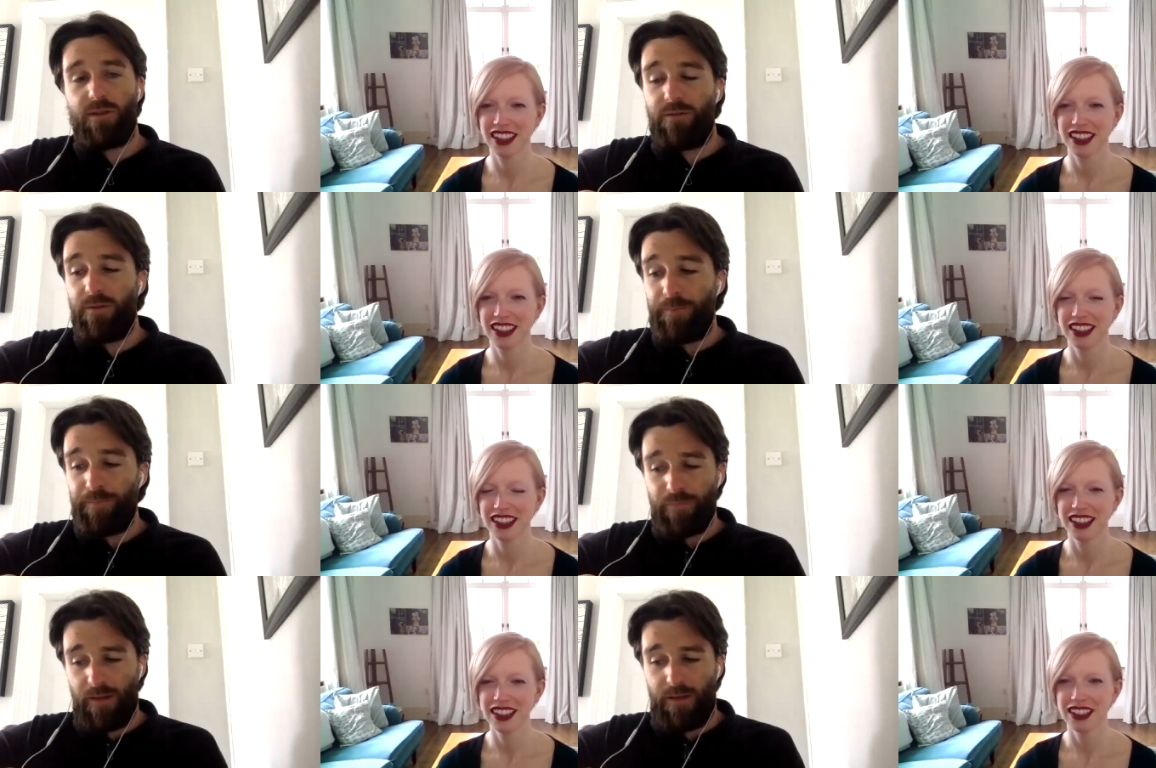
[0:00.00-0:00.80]
Speaker 1: of it.
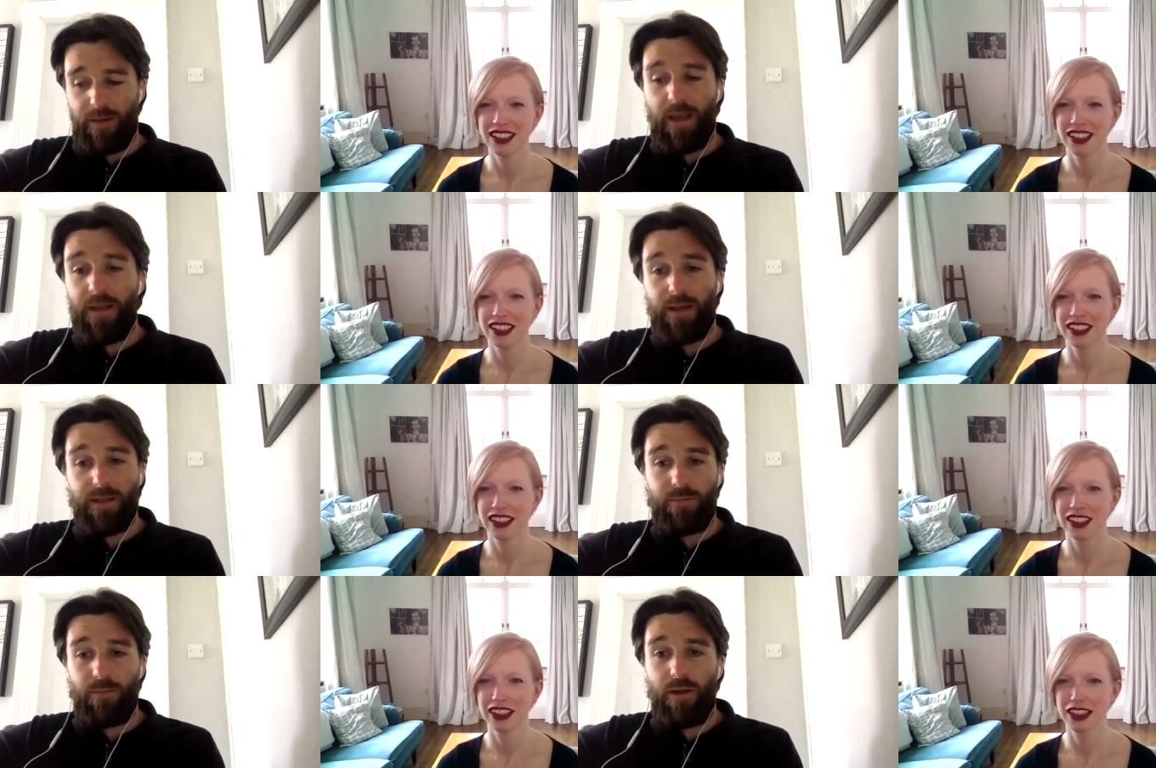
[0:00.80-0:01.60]
And again,
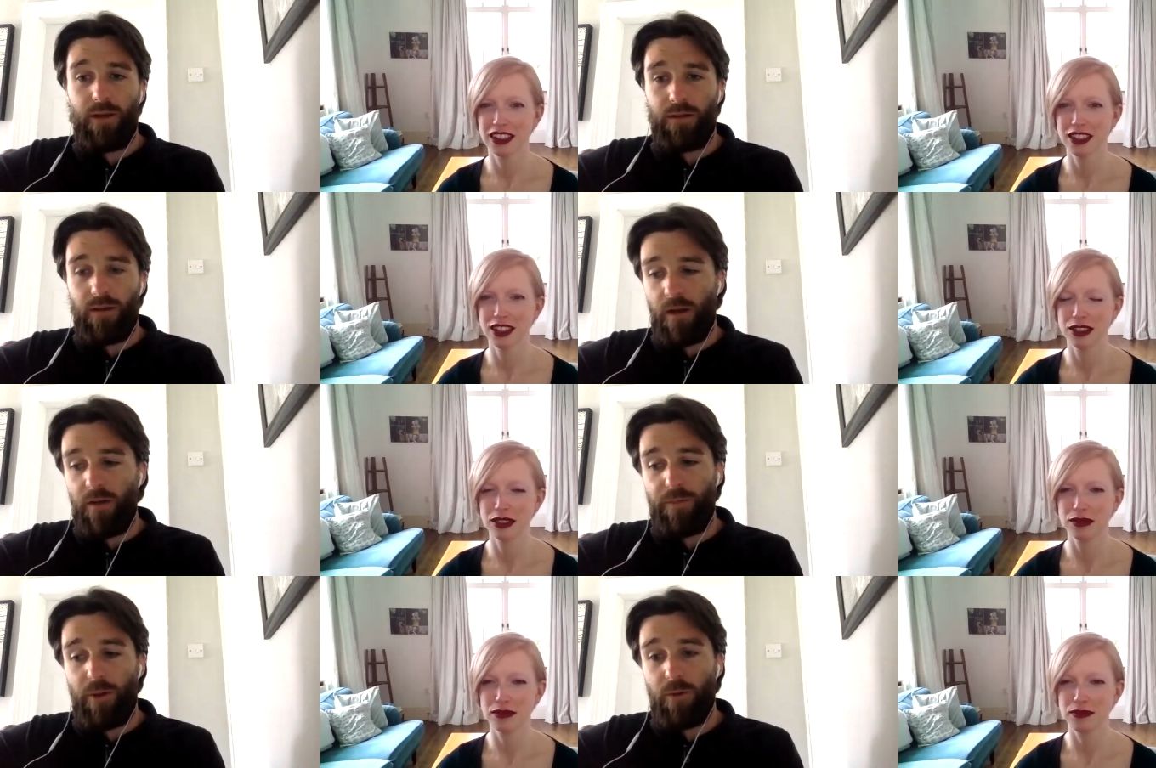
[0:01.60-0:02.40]
that's why a lot of
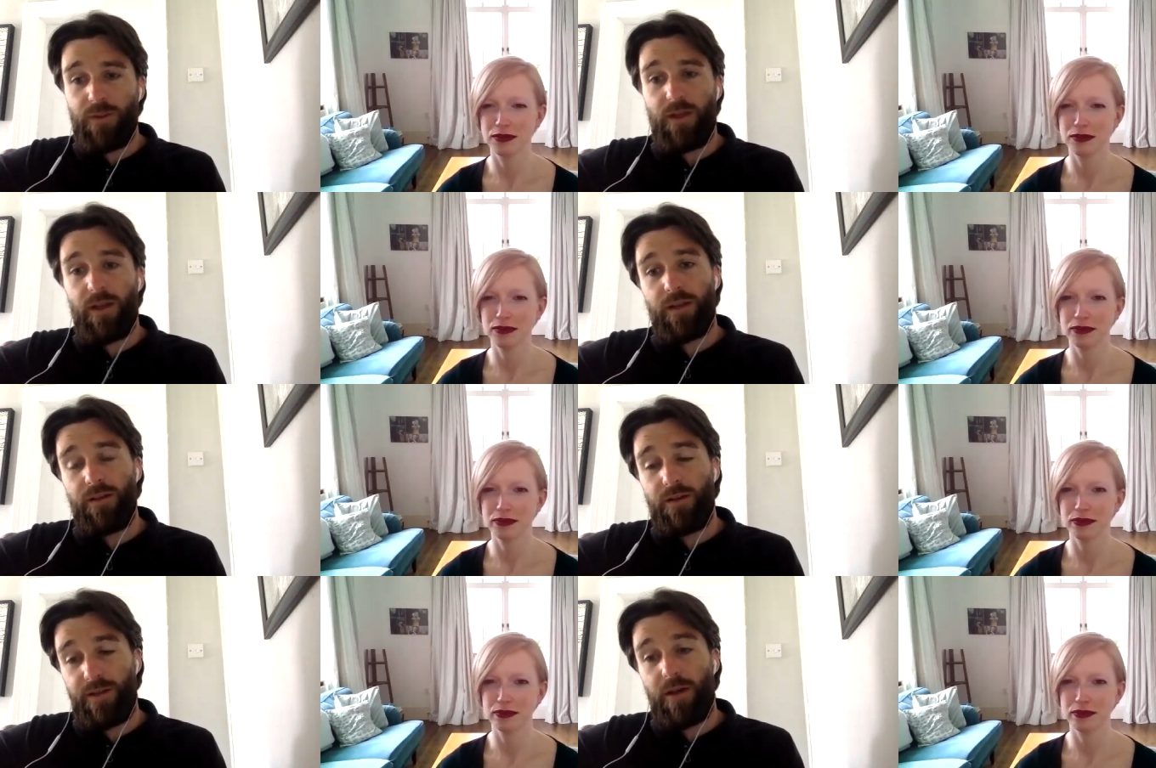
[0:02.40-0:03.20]
the posts that I can,
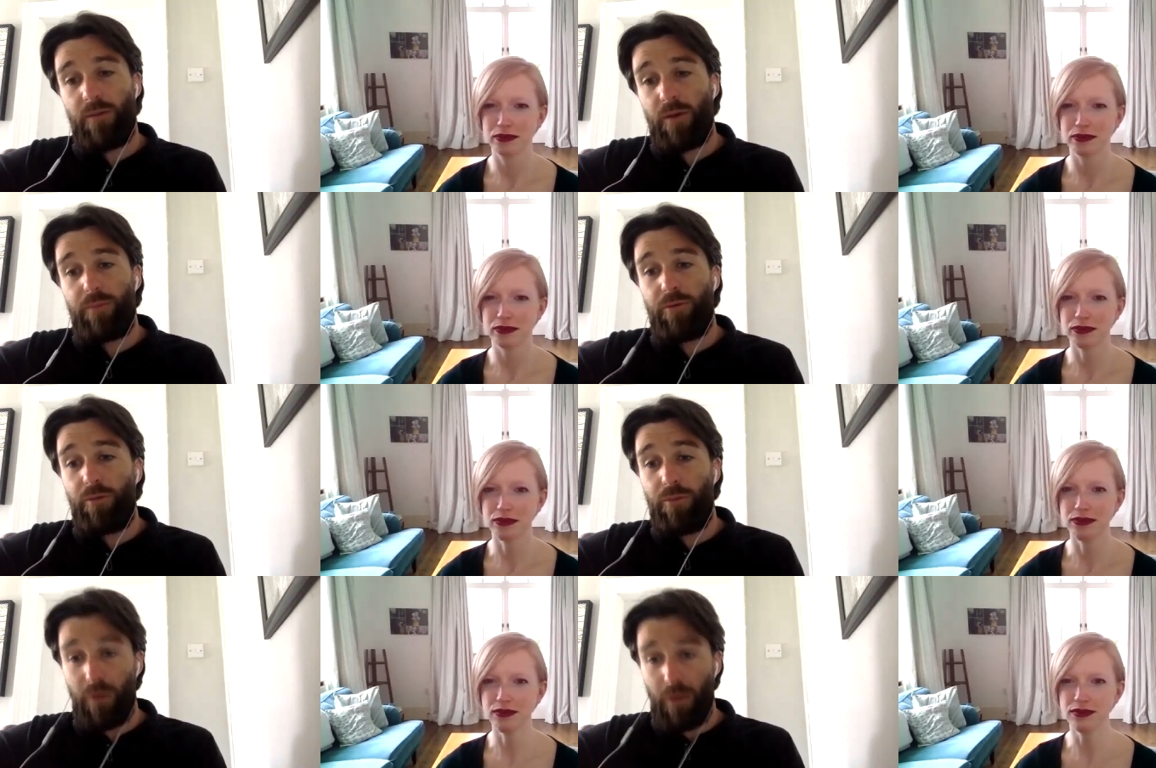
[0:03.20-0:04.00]
that I might put up,